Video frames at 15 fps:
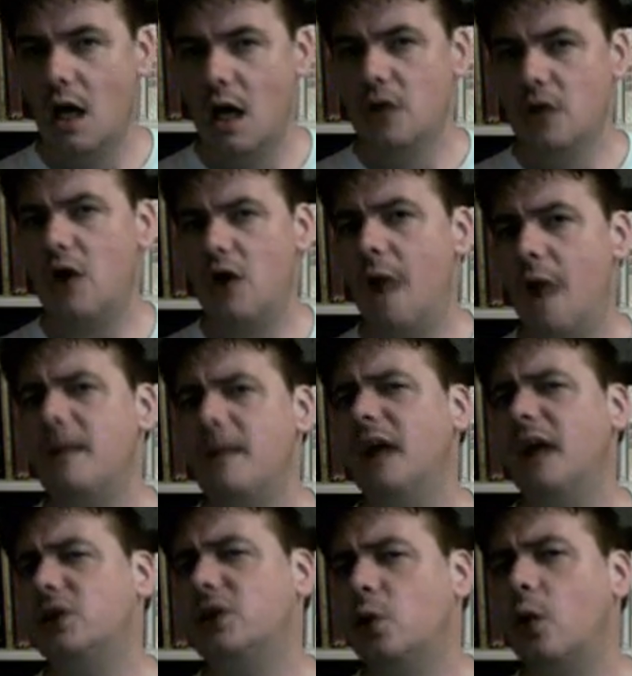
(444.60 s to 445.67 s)
So I'm not
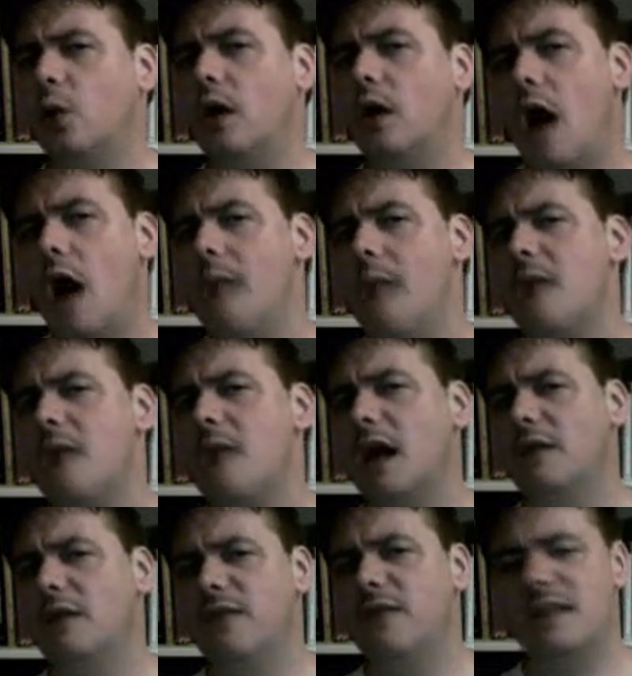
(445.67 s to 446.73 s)
sure, I'm not
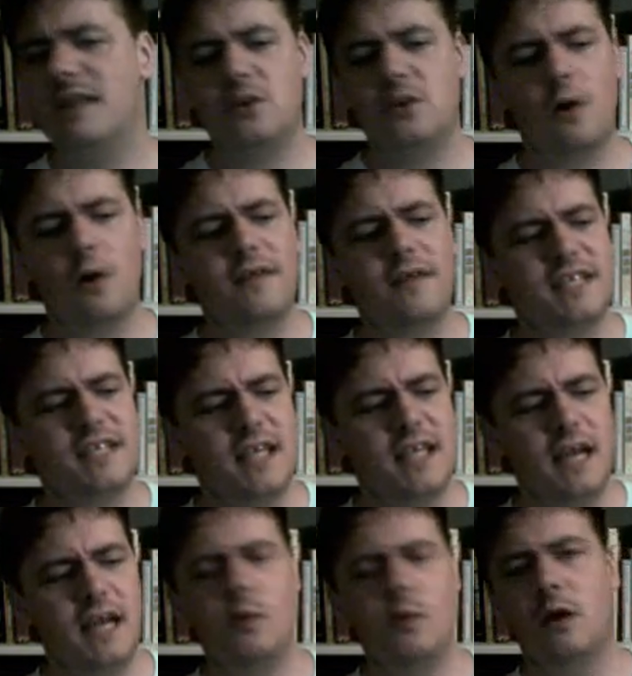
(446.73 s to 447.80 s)
convinced, nor have I seen
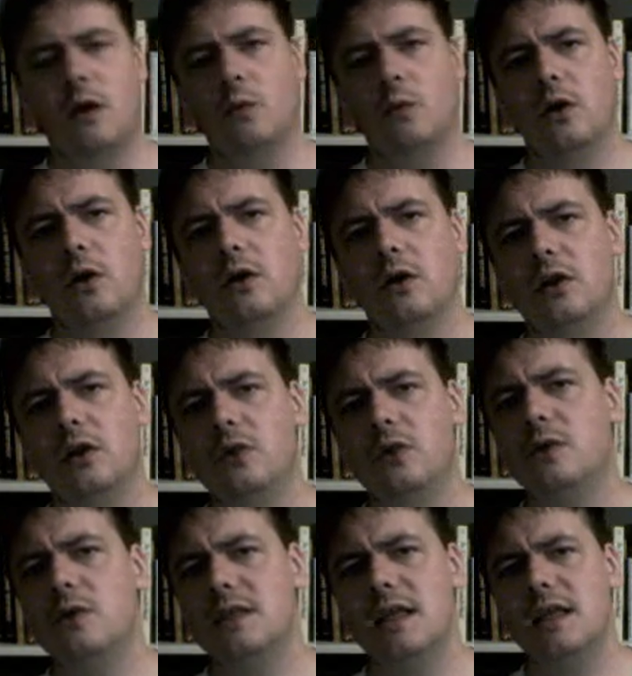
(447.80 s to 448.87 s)
anywhere where
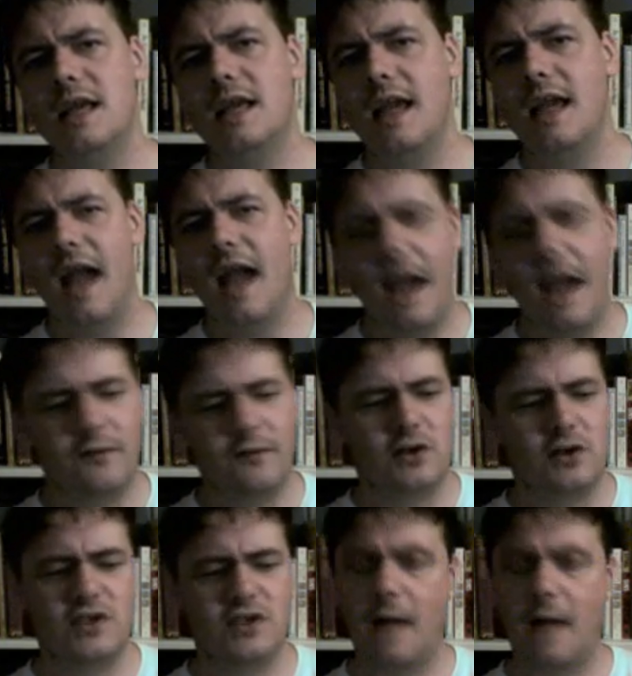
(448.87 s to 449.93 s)
Louis Leakey ever
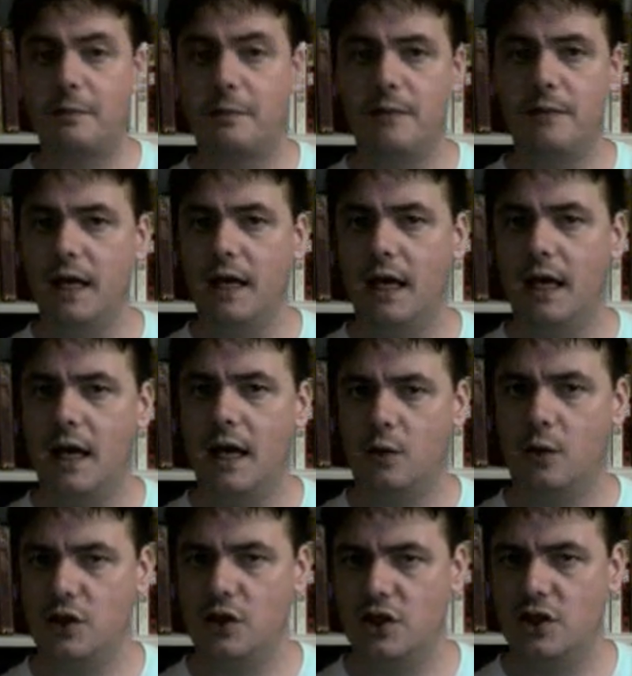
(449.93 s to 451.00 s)
stopped being a
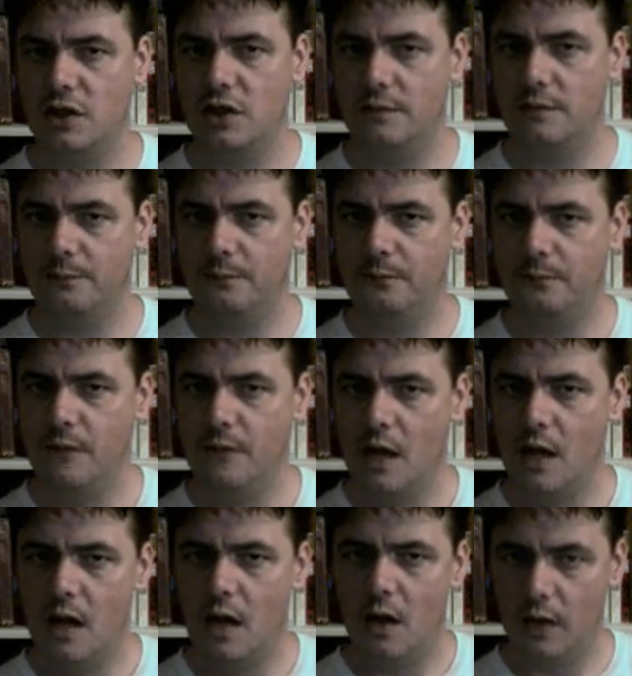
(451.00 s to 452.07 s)
Christian.
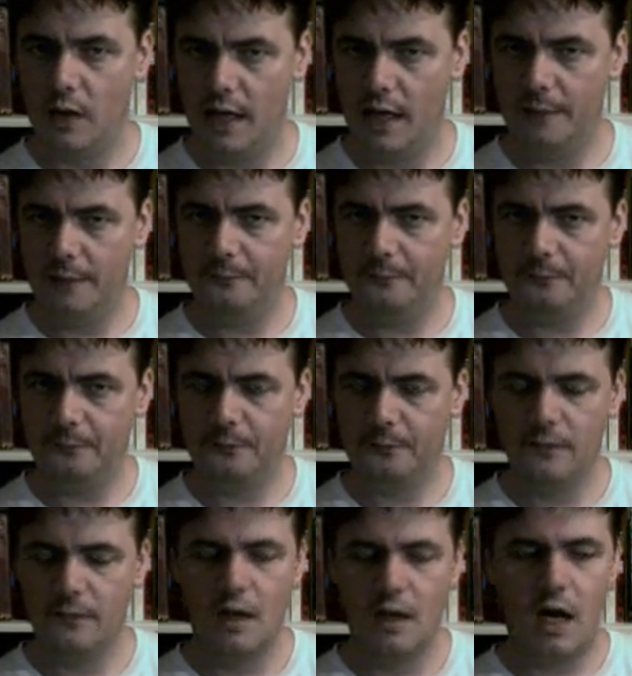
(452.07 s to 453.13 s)
Okay?
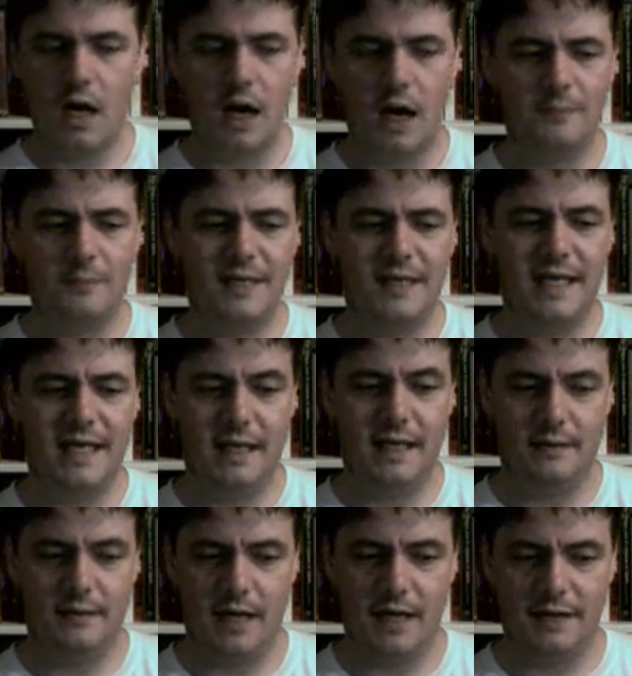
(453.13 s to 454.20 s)
Um, he,
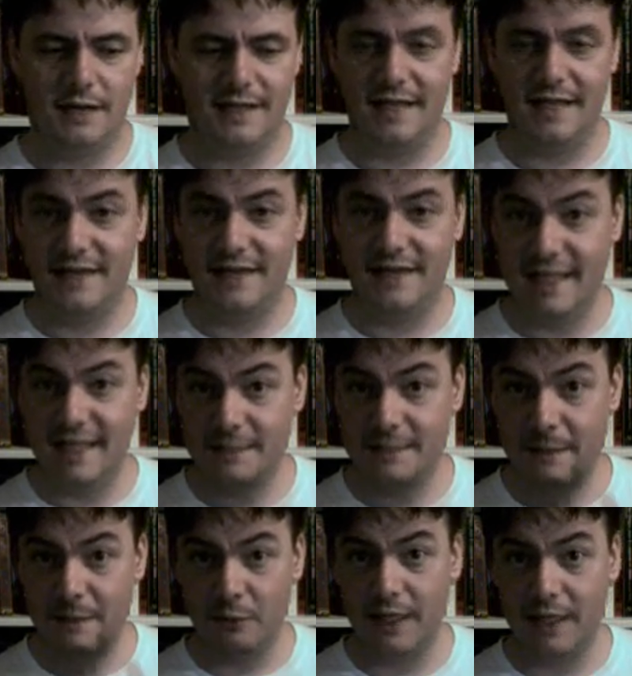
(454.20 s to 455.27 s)
th- these
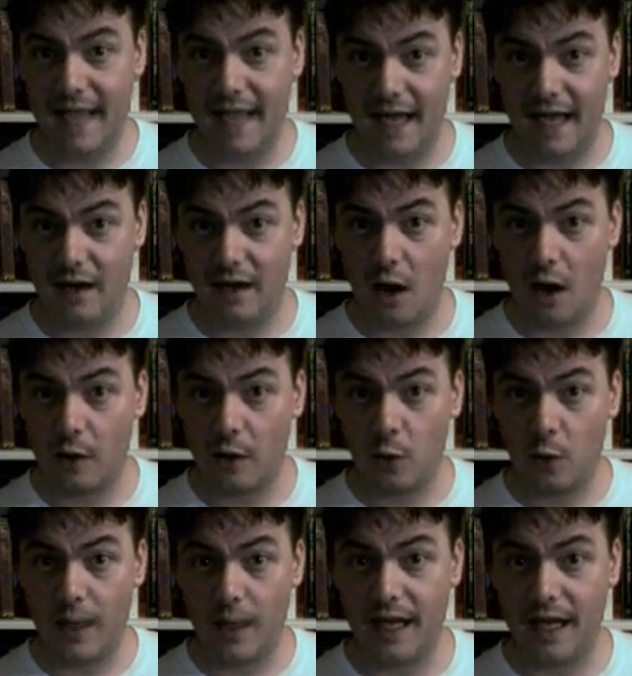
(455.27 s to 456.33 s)
people, again, are
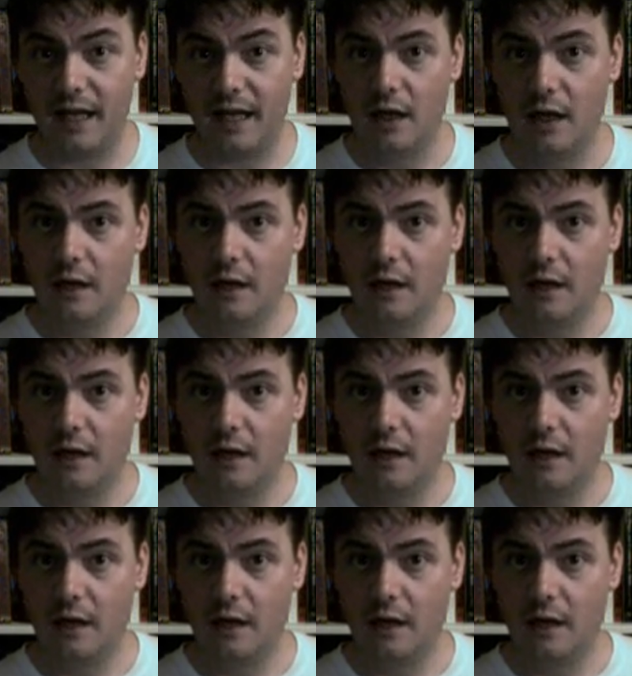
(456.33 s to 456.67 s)
equating